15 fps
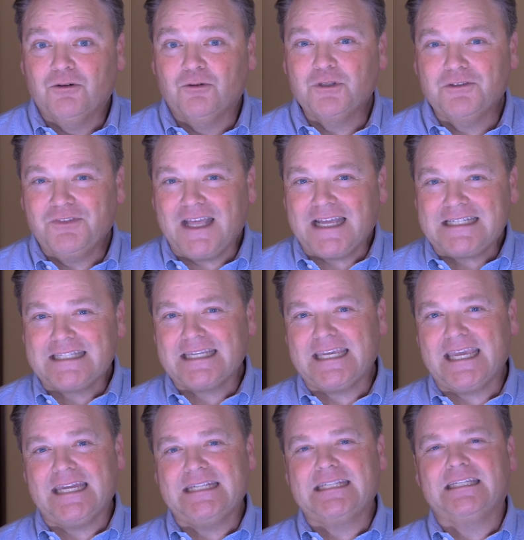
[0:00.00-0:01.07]
Well, if that's the
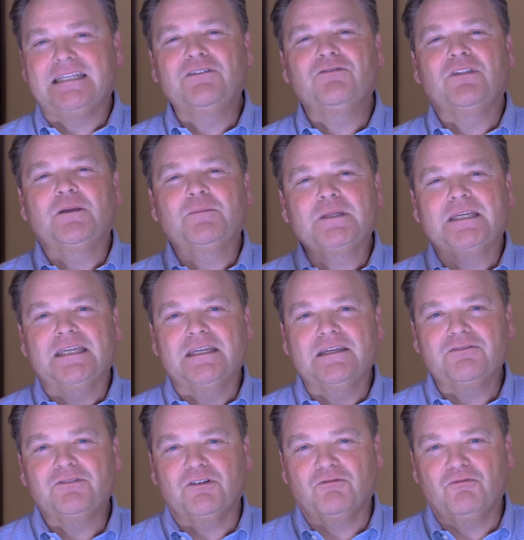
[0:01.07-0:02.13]
case, give them the
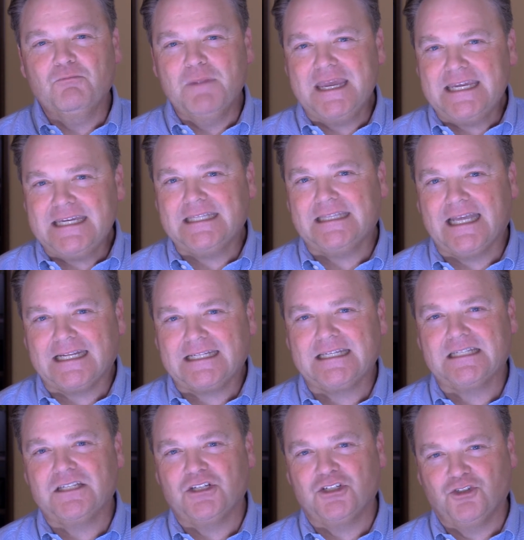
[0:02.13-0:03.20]
gift of making that
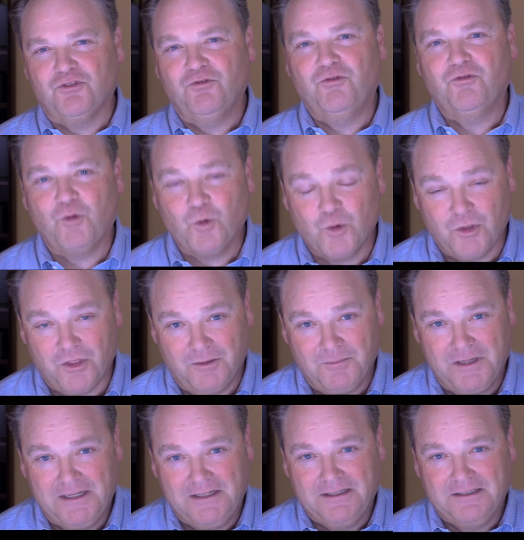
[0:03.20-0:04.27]
decision for them.
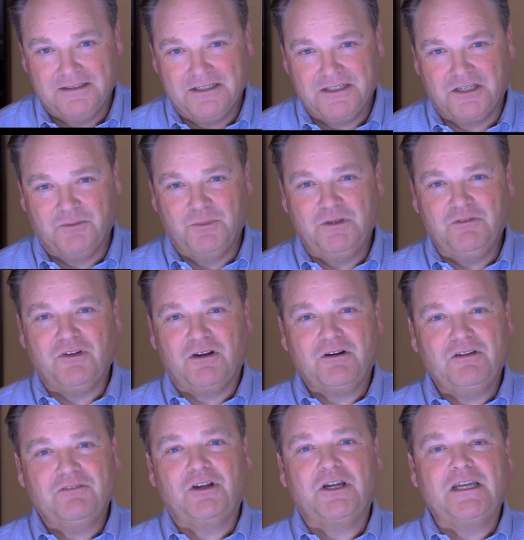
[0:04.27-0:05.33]
This can be
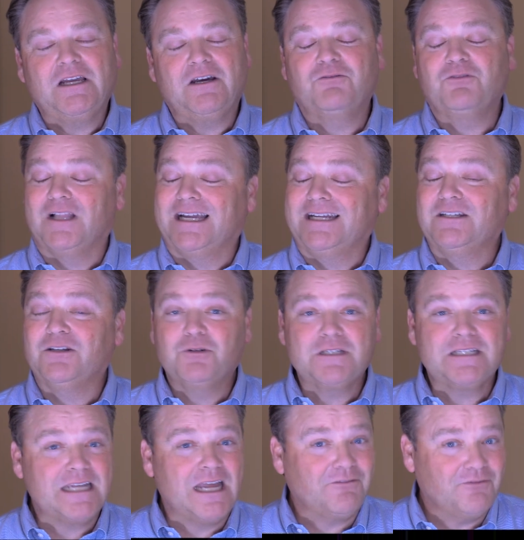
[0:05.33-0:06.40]
very, very helpful. I know
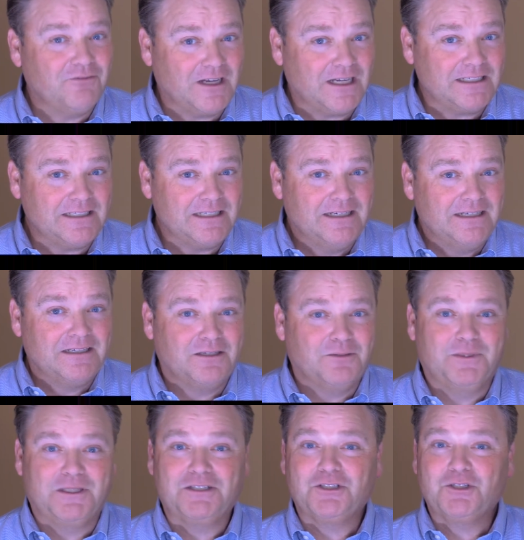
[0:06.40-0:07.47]
it's not fun, it
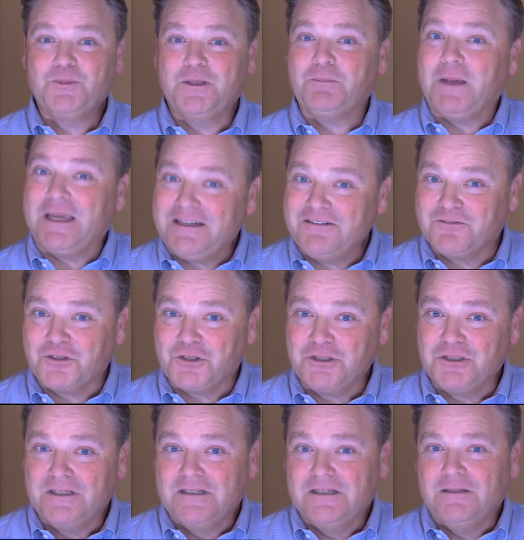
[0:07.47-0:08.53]
can be a little bit
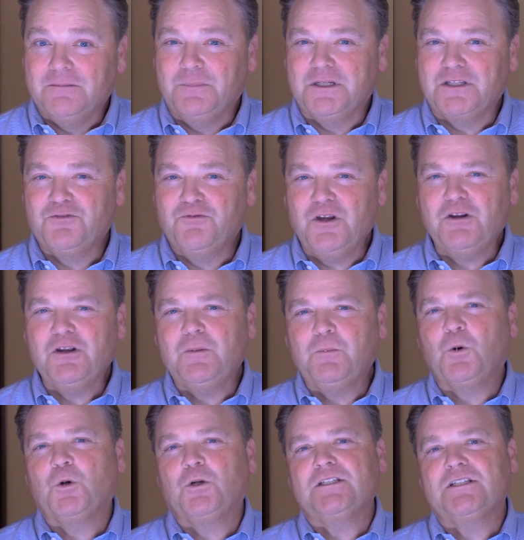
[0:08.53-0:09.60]
painful, but it's very
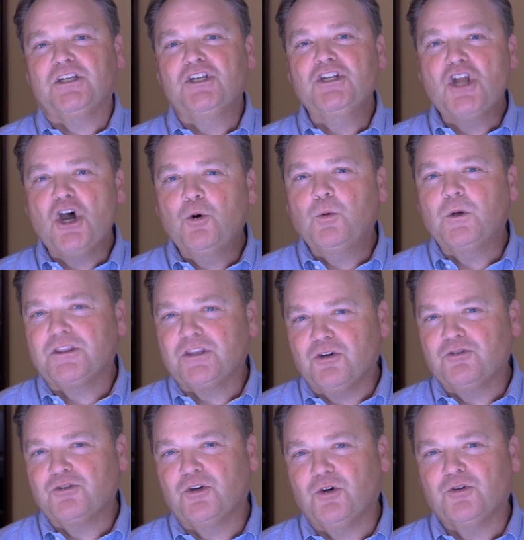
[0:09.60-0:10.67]
important to know what
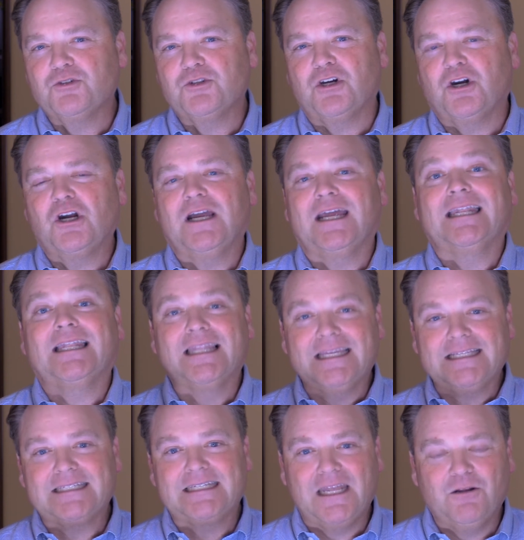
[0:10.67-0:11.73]
those goals are, and
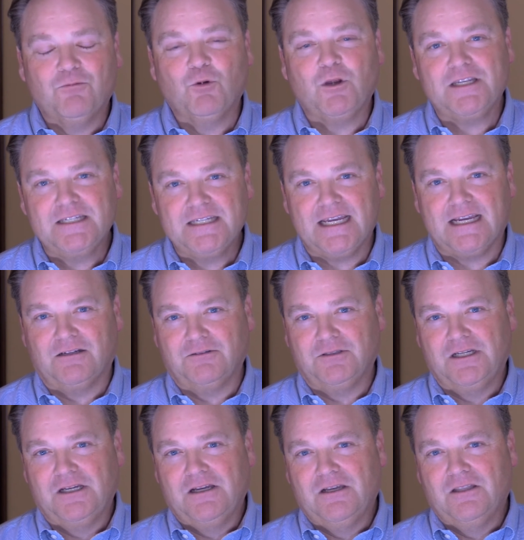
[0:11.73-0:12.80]
let's get them written down.
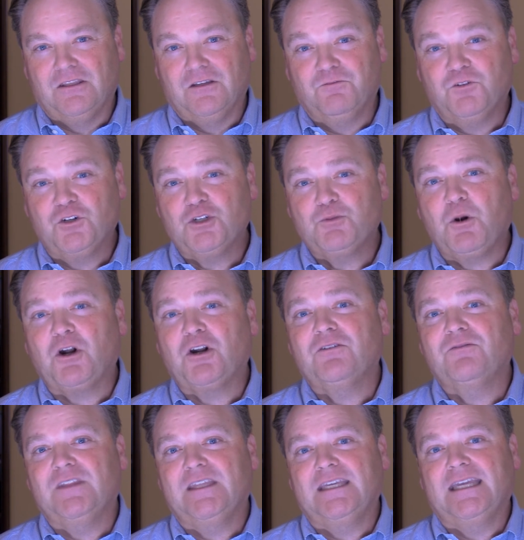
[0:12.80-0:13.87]
The first part
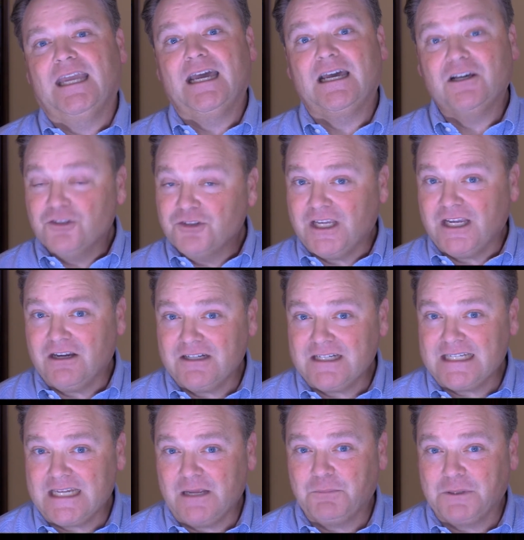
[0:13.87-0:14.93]
of the healthcare
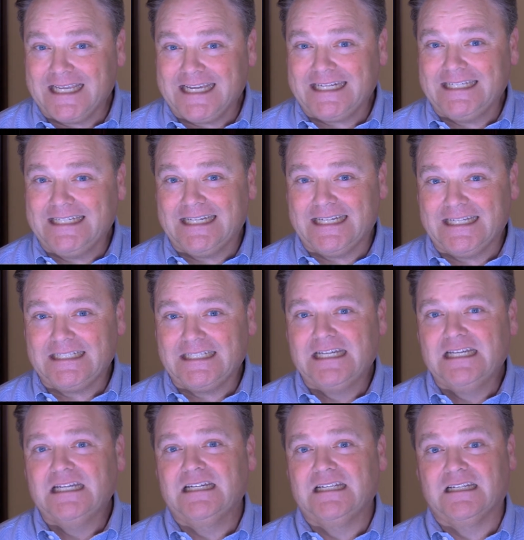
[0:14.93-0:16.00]
estate planning kit
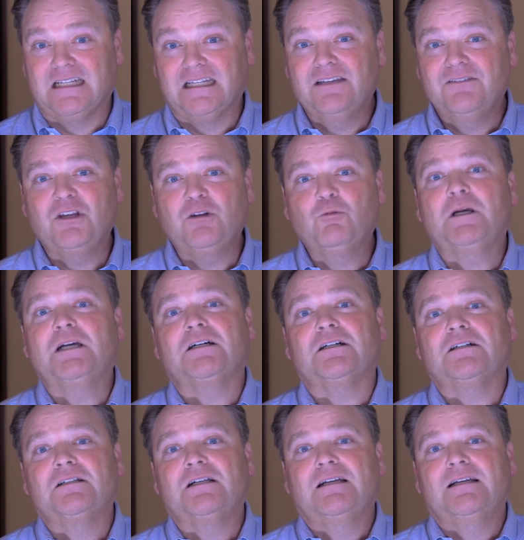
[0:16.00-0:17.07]
is a living
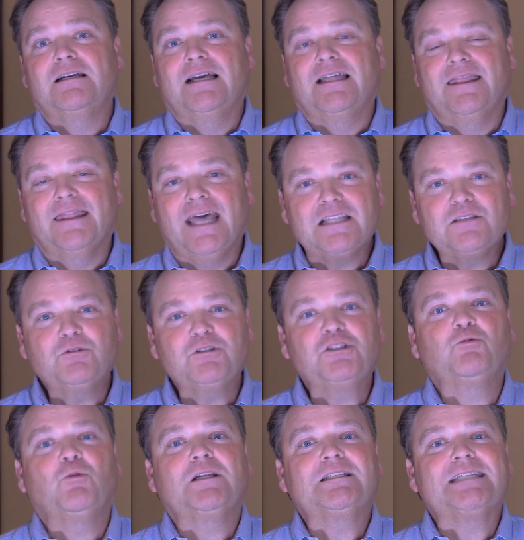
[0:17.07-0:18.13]
will, and that's what
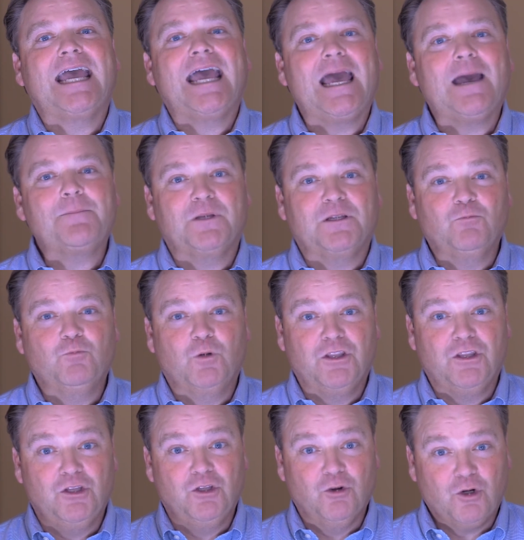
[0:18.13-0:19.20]
you want to happen
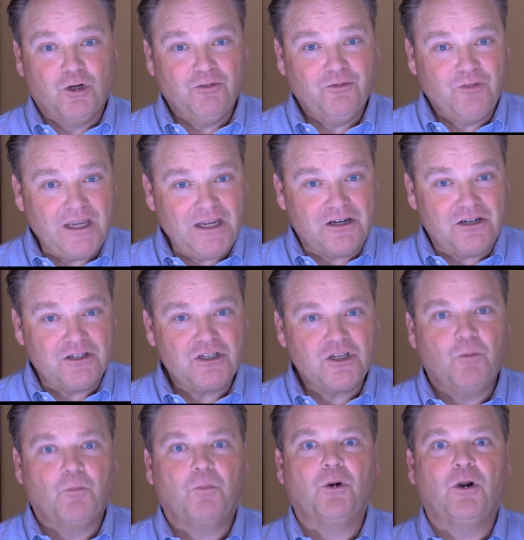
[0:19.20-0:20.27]
with your affairs
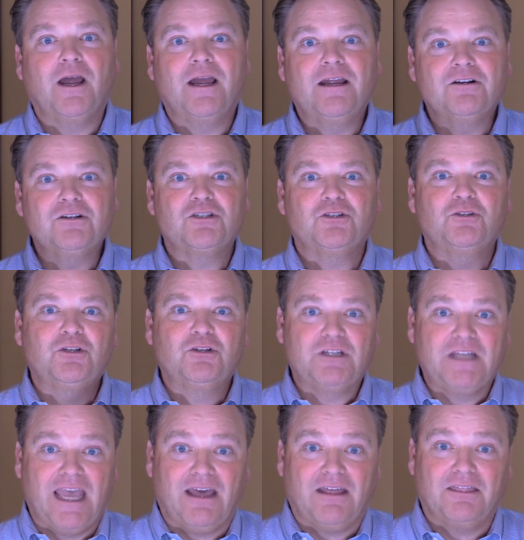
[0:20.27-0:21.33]
prior to your
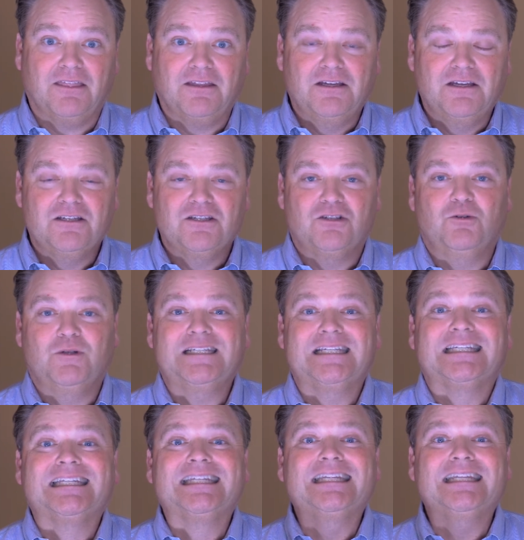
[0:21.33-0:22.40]
death. So it's
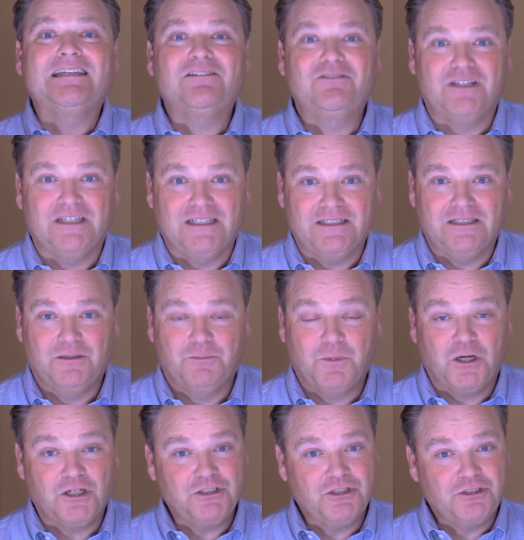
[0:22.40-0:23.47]
living.
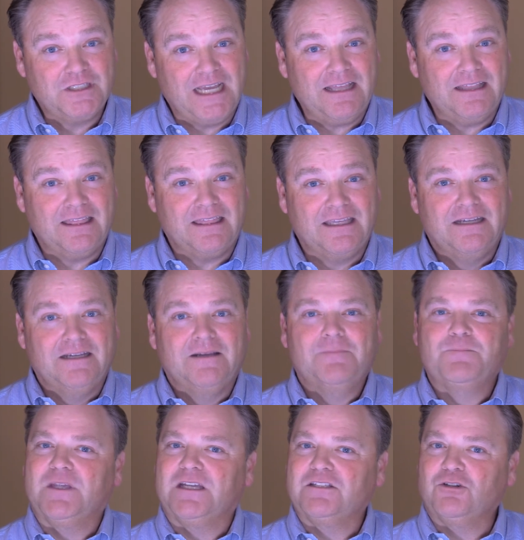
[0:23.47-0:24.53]
Upon your death,
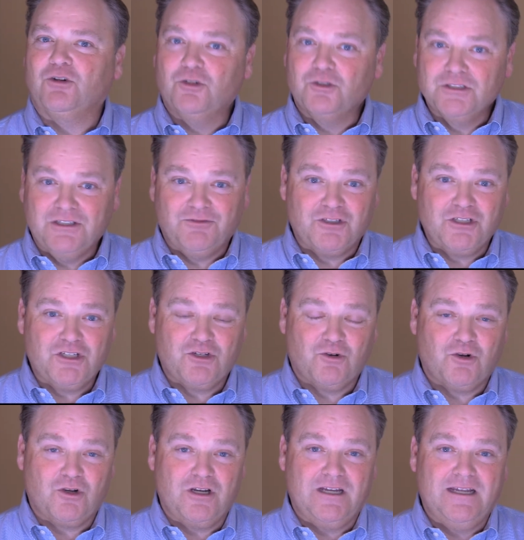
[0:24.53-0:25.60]
that's a whole different
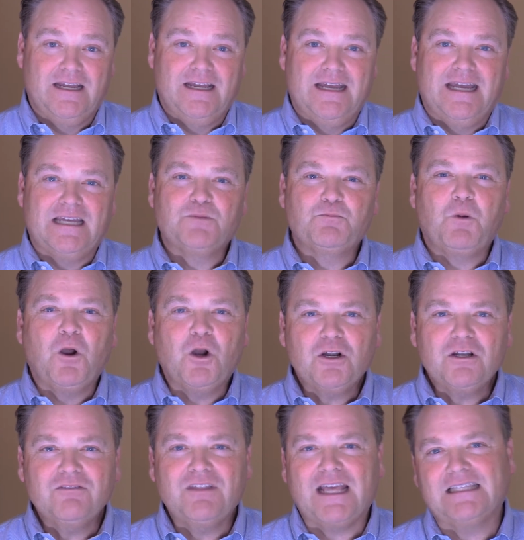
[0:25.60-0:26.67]
story. As
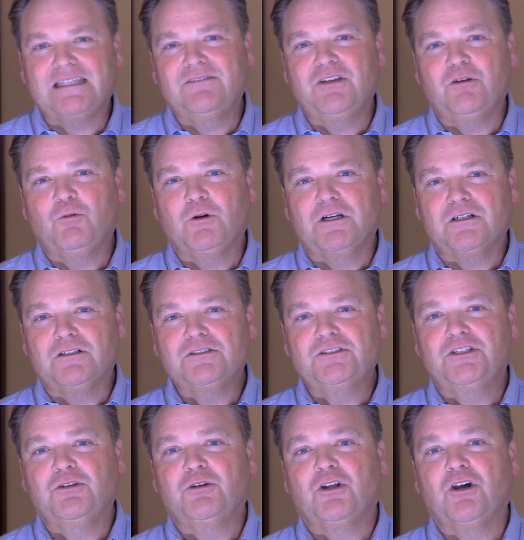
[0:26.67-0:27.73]
part of that living will,
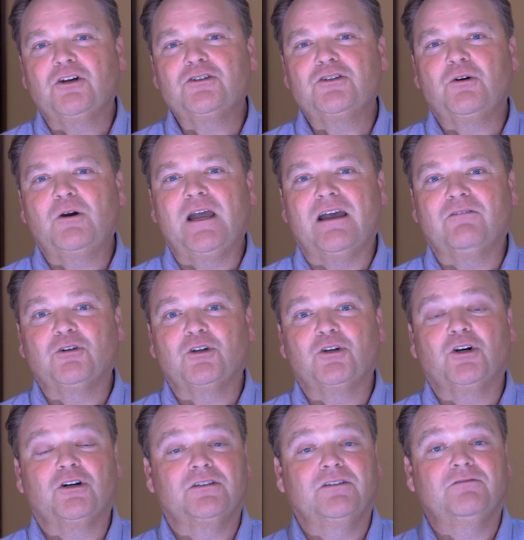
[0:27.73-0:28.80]
you can also have what are
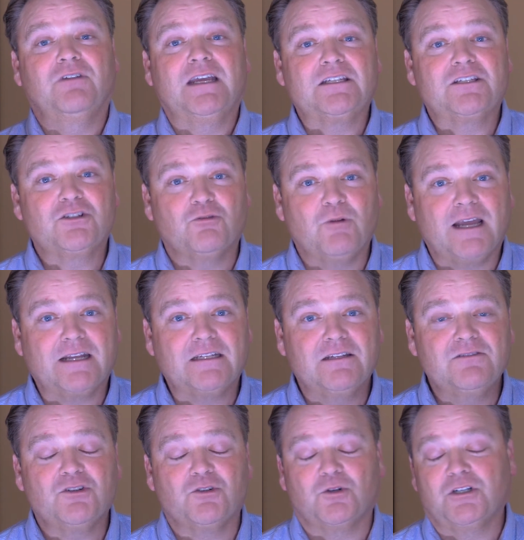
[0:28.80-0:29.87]
called advance
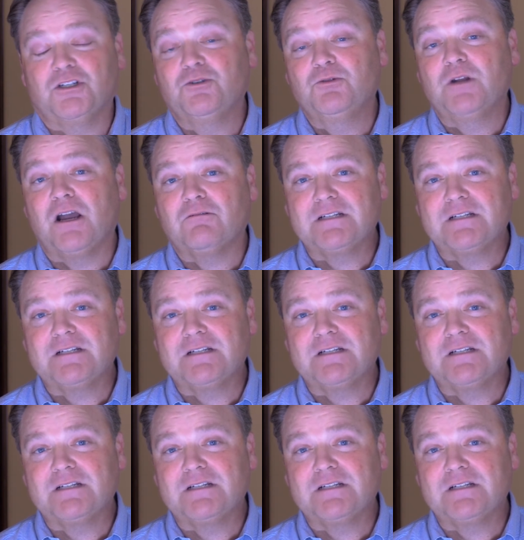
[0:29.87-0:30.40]
directives, or a do not